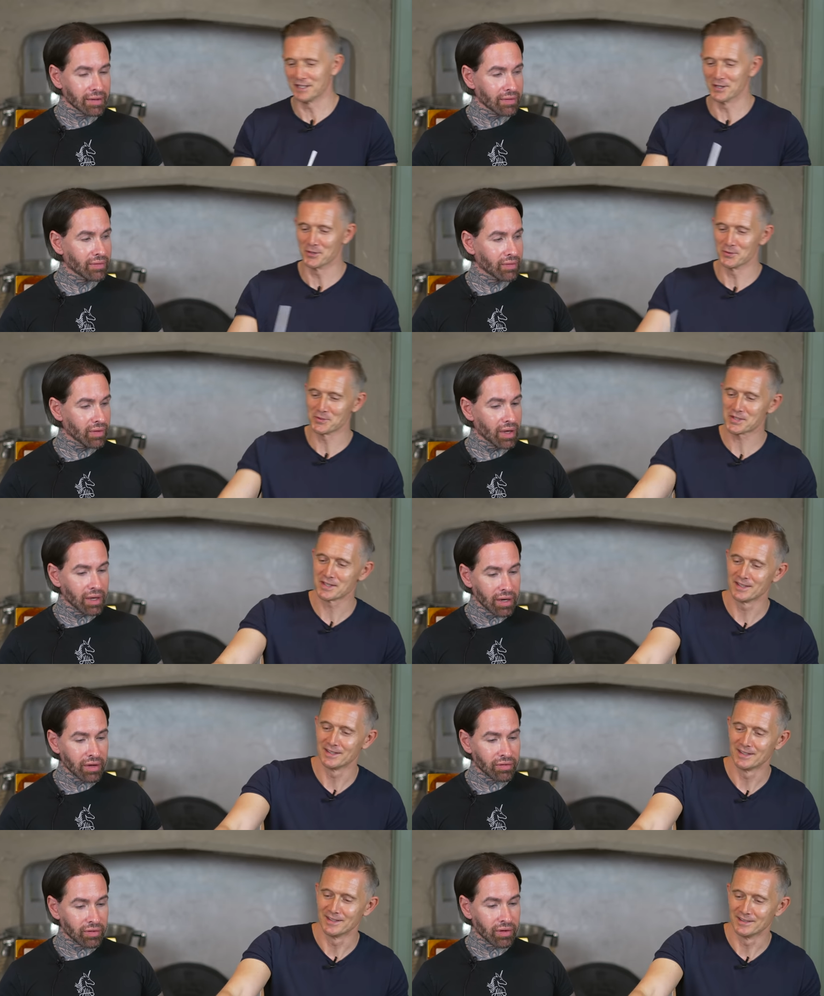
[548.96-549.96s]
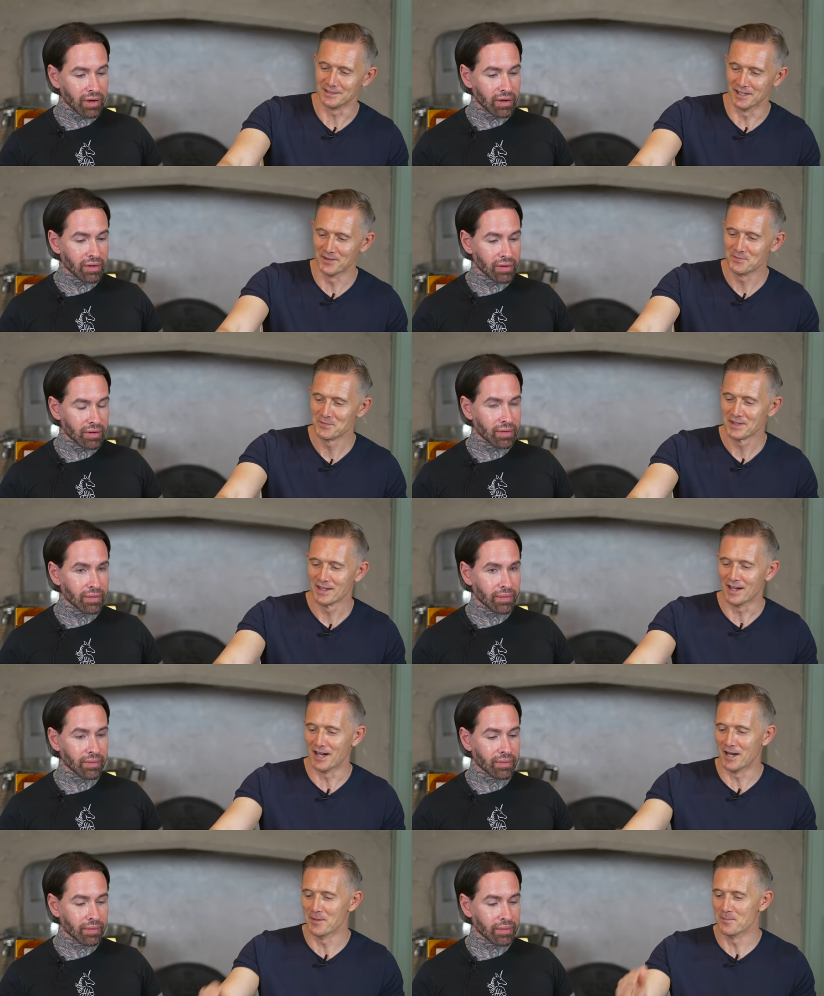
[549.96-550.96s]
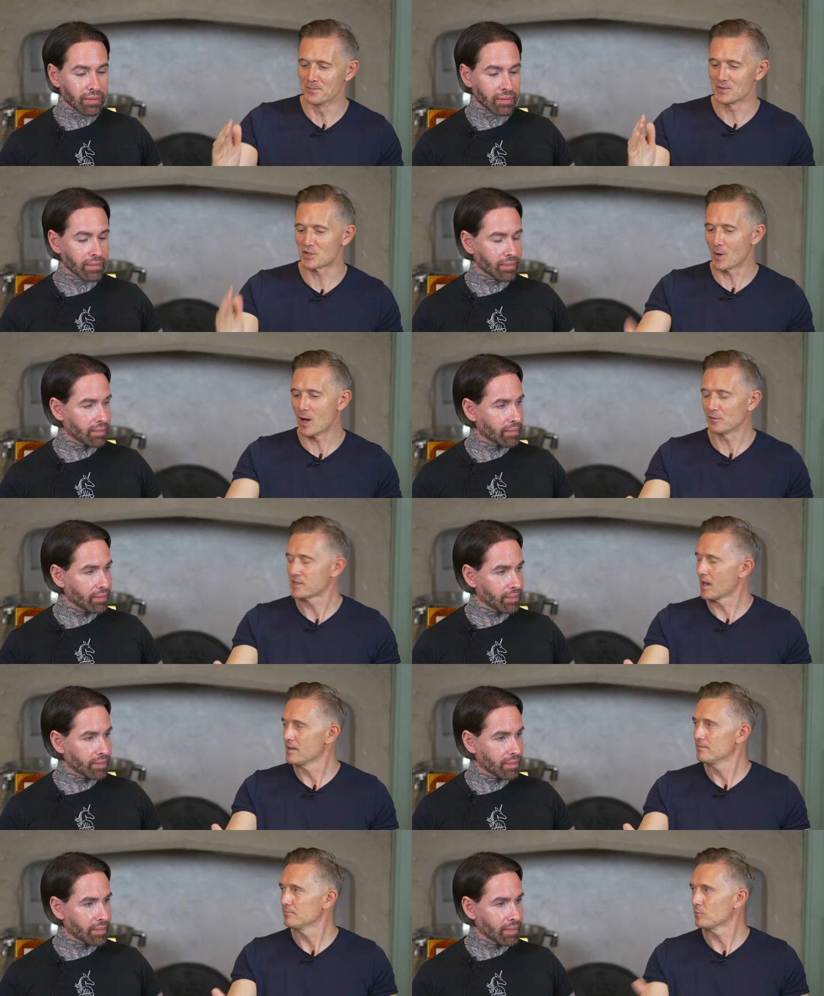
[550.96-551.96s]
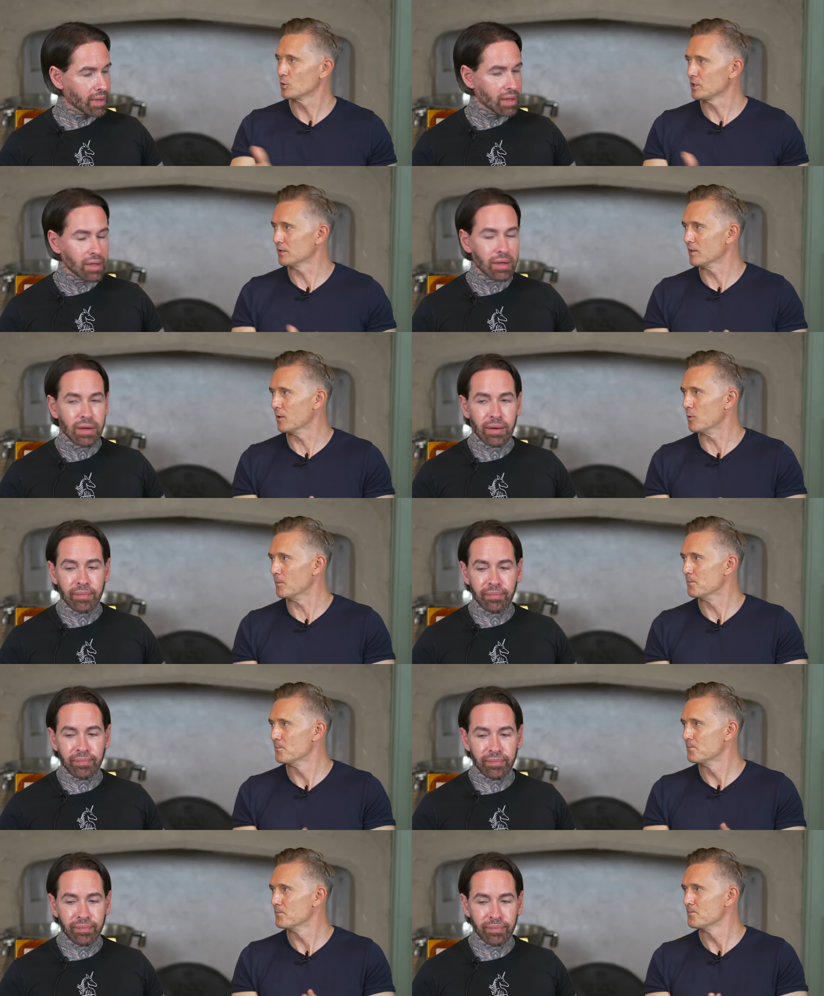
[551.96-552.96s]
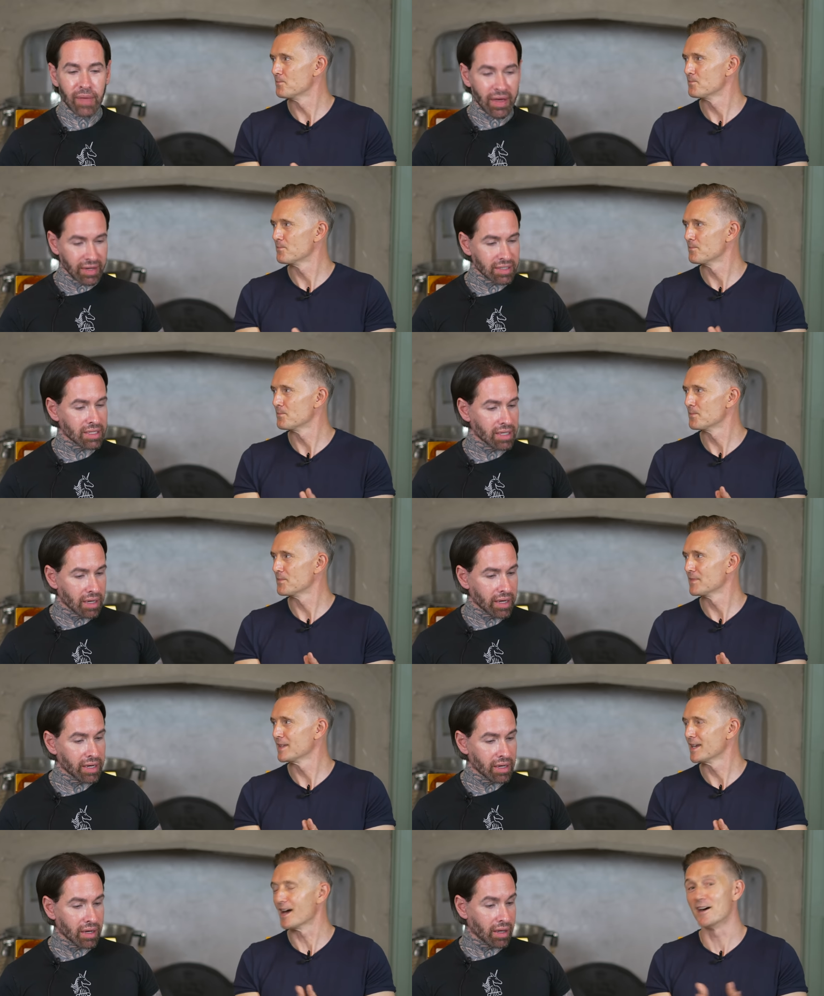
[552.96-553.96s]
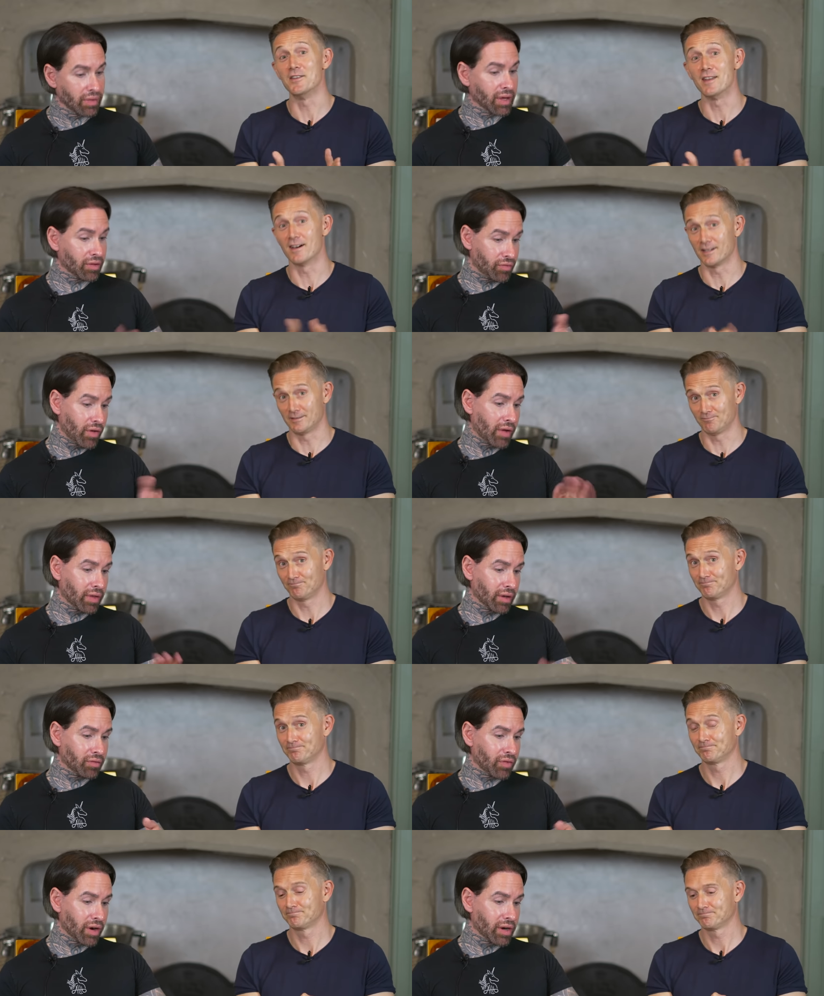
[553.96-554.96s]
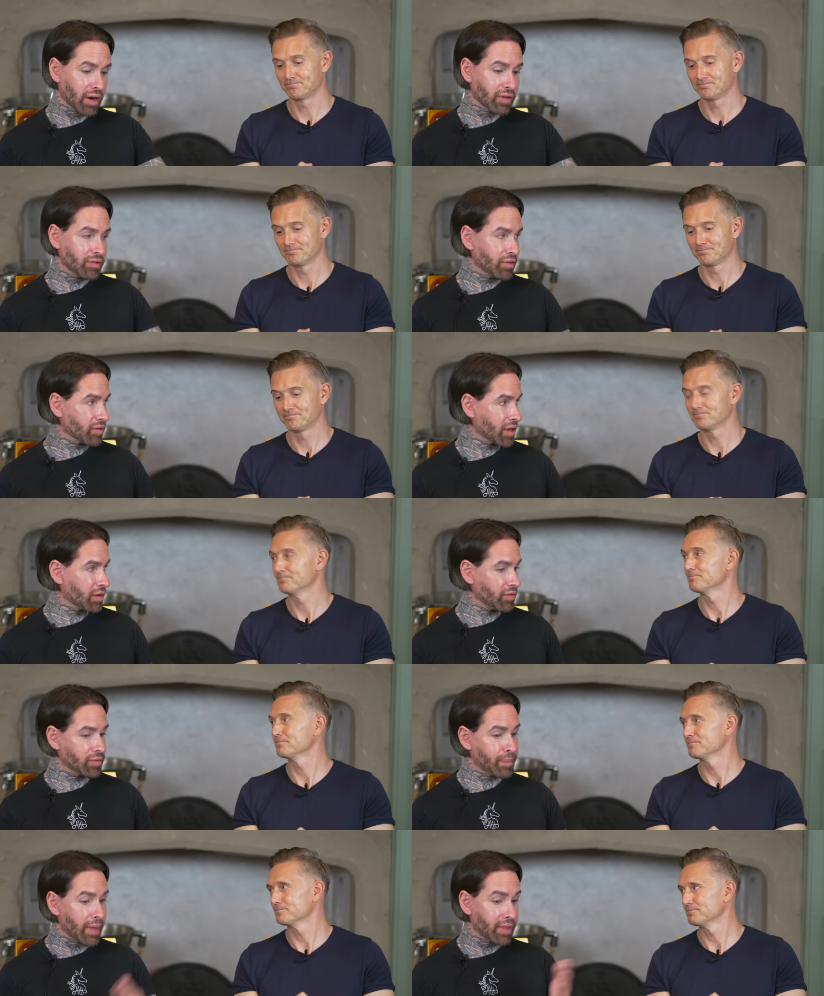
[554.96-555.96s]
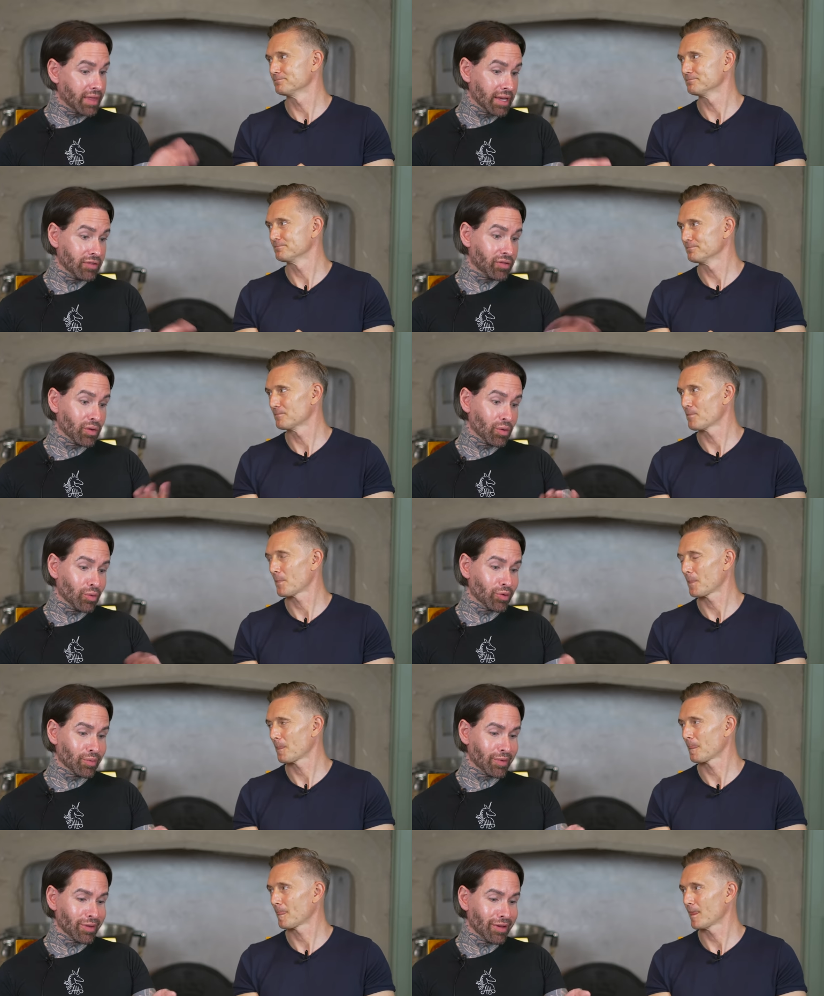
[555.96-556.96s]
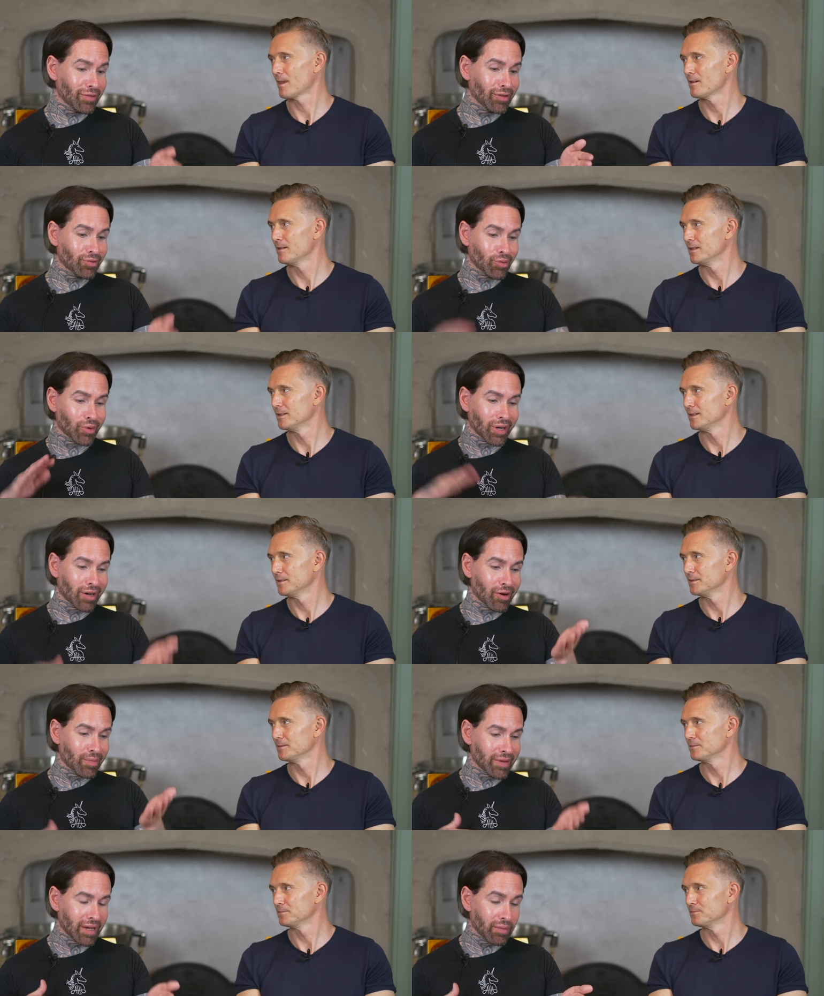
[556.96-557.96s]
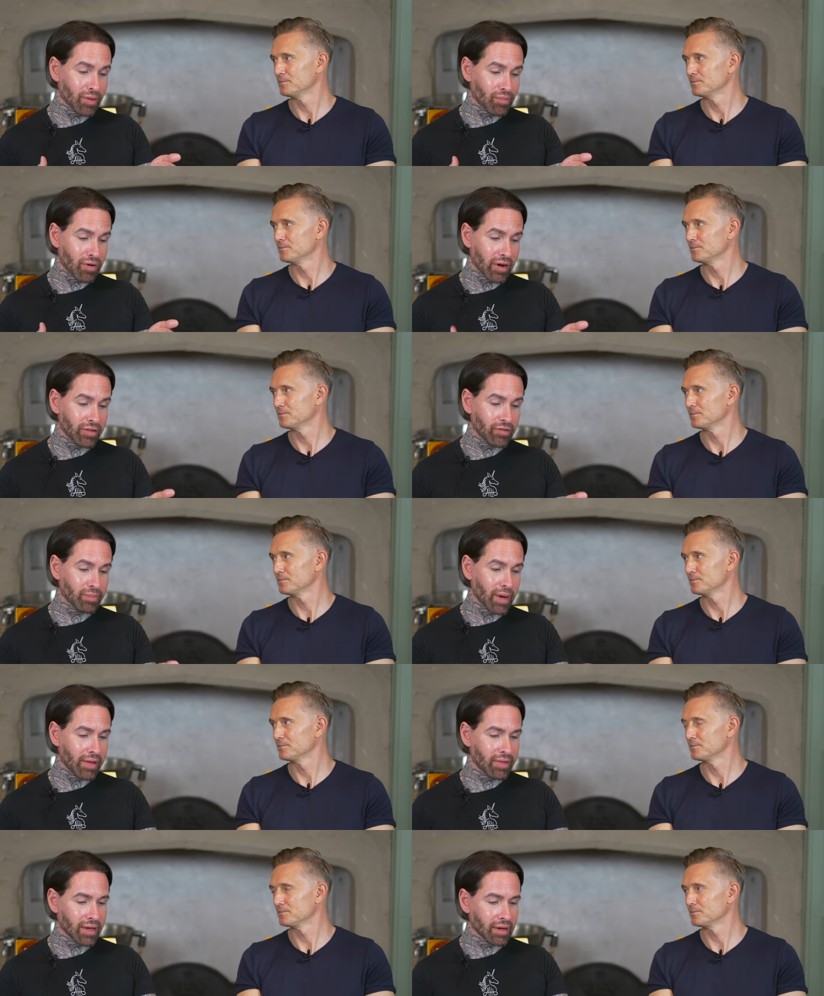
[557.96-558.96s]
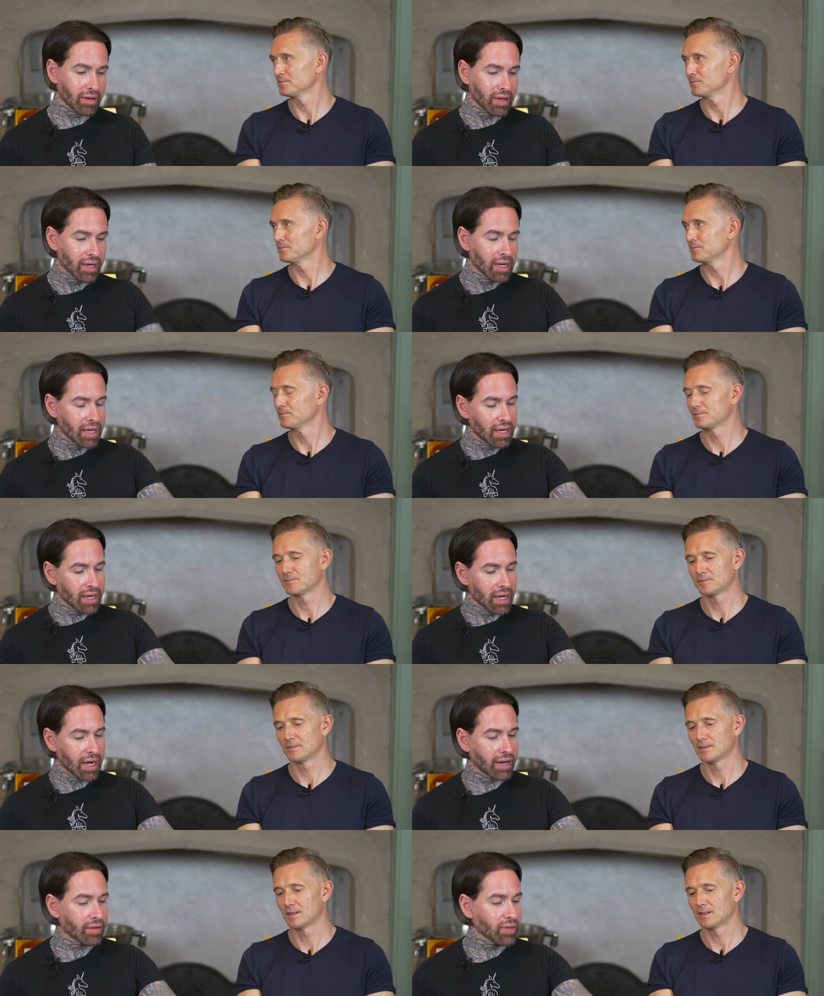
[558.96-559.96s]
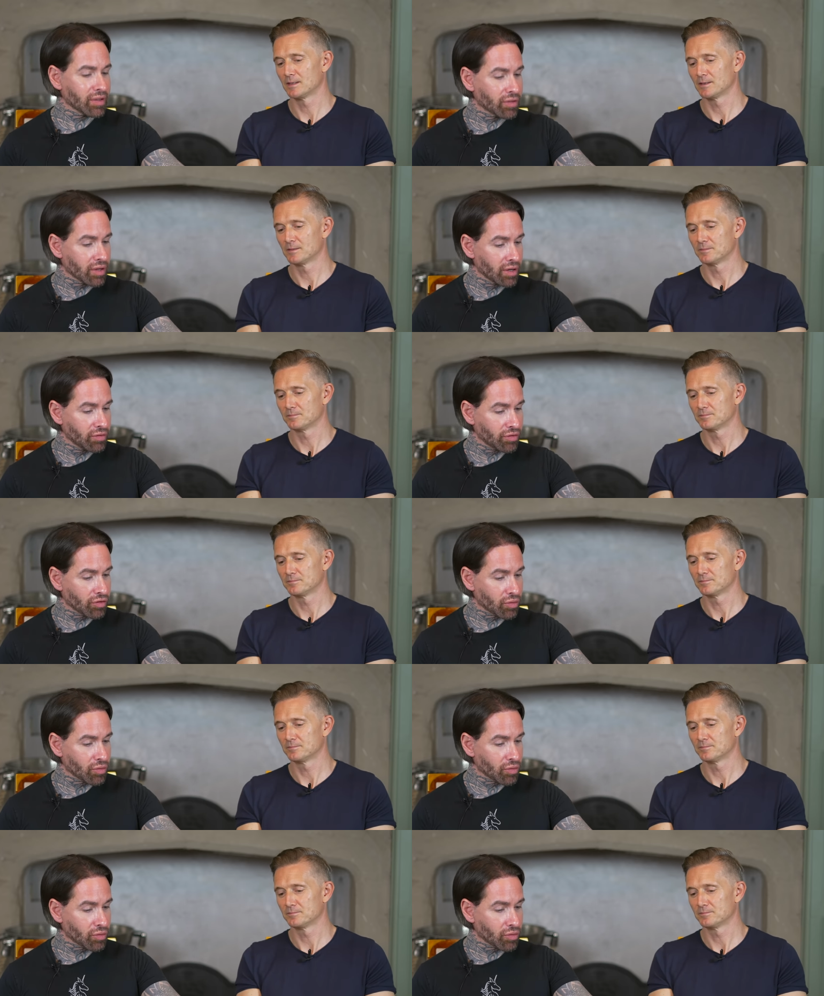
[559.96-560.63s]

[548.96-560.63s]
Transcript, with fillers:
Speaker 1: videos. Yeah, nice. Yeah. Um, so out of 10, what would you give that one? Mm, I think it's a nine. I think nine. it's I think it's very
Speaker 2: nice. It's kind of these all if these are all going to go up and down with the price, but I think I don't think that it's as